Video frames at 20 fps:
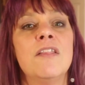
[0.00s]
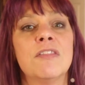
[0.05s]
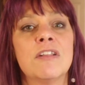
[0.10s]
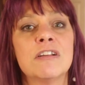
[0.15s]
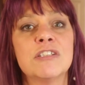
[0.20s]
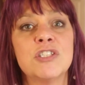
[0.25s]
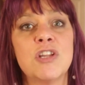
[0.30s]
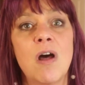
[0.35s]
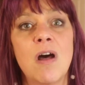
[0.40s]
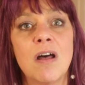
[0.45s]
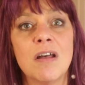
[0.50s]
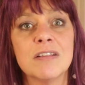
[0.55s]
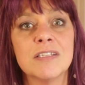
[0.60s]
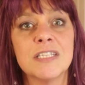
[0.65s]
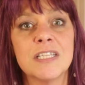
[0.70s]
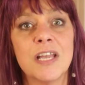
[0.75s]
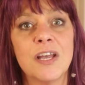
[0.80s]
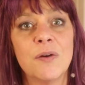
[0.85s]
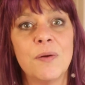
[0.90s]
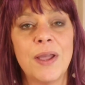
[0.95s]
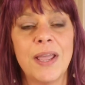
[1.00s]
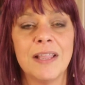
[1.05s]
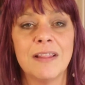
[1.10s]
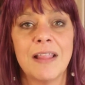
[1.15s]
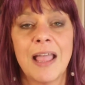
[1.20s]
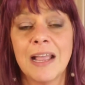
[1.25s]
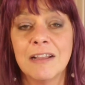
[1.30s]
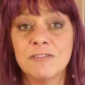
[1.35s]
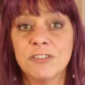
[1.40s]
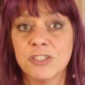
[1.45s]
There's also a
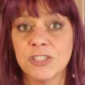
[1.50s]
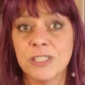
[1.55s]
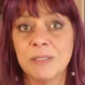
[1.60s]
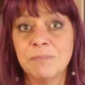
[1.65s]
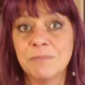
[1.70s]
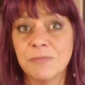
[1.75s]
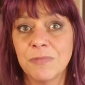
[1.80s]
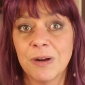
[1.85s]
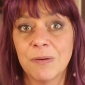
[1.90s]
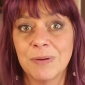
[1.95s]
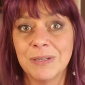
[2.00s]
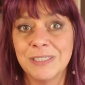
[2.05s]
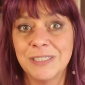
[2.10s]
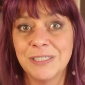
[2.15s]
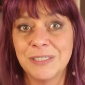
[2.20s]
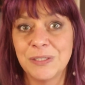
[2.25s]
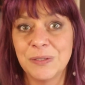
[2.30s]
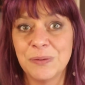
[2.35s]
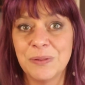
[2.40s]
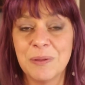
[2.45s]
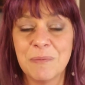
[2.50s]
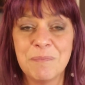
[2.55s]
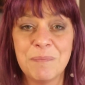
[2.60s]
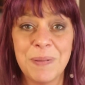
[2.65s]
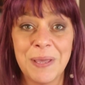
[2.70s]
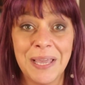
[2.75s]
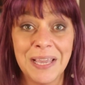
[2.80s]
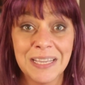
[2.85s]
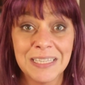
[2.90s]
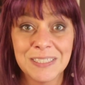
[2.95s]
live stream where we do the
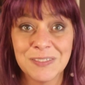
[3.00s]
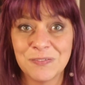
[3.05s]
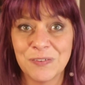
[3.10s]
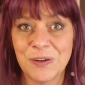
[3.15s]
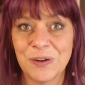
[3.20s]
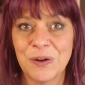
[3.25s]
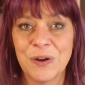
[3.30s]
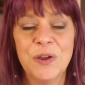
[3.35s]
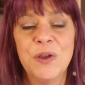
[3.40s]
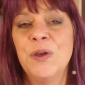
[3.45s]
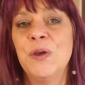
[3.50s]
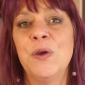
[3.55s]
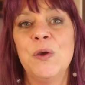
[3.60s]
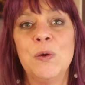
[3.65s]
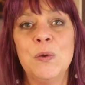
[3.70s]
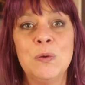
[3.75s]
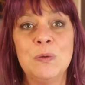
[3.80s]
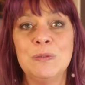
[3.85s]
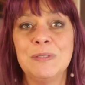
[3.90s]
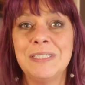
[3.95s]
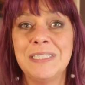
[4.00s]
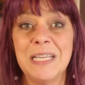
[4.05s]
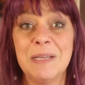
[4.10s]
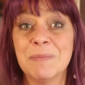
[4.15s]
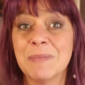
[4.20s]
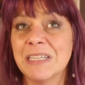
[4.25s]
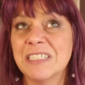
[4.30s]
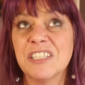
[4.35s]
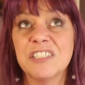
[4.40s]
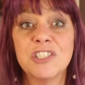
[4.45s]
picks for whose team,
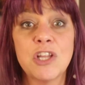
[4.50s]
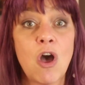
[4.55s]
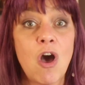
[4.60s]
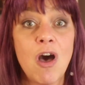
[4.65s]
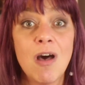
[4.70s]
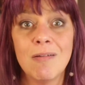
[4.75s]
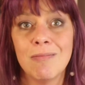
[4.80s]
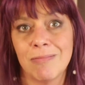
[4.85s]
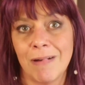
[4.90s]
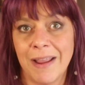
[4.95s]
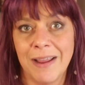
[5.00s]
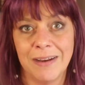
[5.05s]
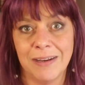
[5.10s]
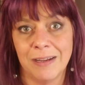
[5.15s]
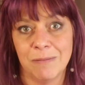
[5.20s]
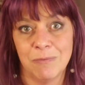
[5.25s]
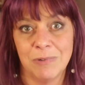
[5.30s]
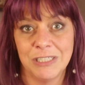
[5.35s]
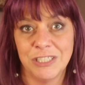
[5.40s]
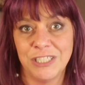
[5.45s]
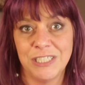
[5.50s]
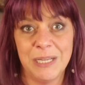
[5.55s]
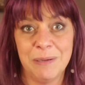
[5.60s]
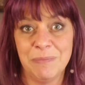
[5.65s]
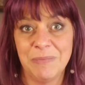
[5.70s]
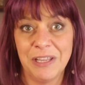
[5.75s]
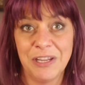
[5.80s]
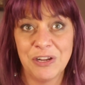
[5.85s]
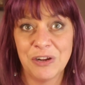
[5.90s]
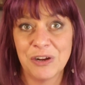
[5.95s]
because it's all random which team
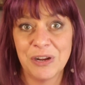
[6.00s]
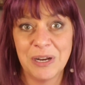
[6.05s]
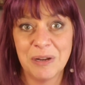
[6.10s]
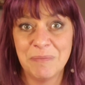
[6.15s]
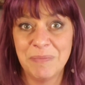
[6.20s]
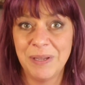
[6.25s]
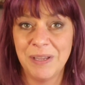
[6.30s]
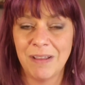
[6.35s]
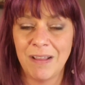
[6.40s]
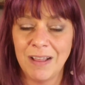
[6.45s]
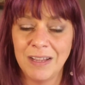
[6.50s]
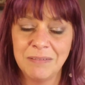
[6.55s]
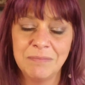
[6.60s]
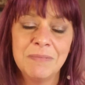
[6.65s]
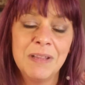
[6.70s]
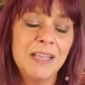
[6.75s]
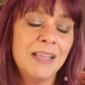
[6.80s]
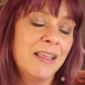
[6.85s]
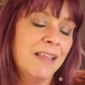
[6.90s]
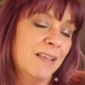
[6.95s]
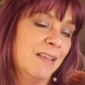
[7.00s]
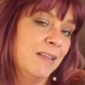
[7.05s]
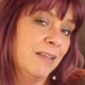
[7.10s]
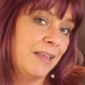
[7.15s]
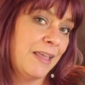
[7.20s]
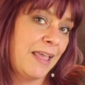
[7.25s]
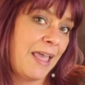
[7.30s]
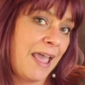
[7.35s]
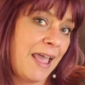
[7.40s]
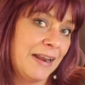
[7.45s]
that you're going to be on,
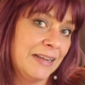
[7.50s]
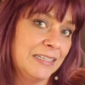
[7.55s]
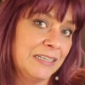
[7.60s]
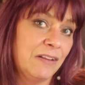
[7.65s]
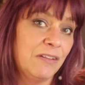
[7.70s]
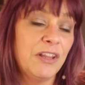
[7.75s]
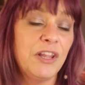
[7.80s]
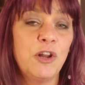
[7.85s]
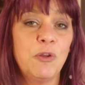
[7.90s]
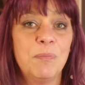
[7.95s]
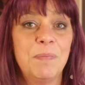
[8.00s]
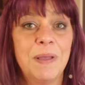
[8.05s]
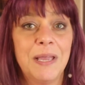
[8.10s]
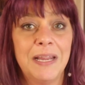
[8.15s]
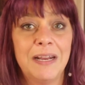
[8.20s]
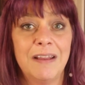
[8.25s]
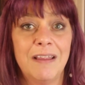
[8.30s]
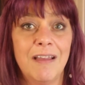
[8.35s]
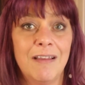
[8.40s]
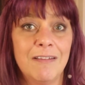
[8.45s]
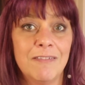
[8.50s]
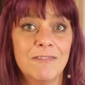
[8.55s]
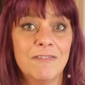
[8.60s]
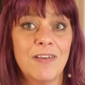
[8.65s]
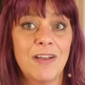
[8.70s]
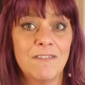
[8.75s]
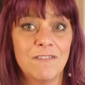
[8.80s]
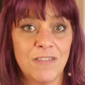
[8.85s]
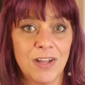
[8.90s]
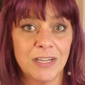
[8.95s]
adding a little bit of
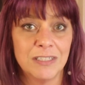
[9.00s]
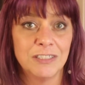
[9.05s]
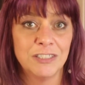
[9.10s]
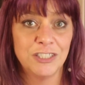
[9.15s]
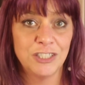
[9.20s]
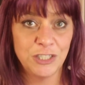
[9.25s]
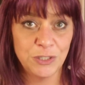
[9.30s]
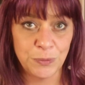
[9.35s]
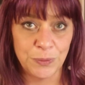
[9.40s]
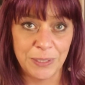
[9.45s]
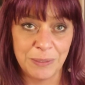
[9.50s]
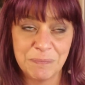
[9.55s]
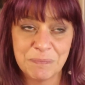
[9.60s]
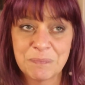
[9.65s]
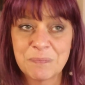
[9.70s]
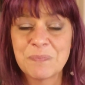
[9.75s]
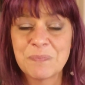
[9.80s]
fun to it.